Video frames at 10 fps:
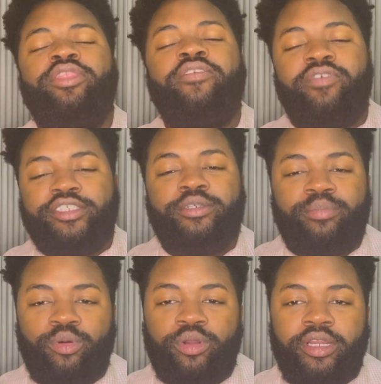the vision
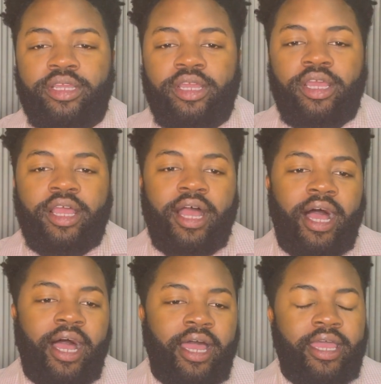board,
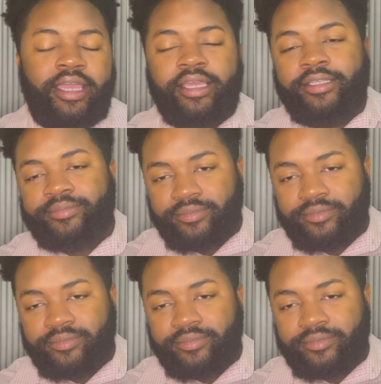I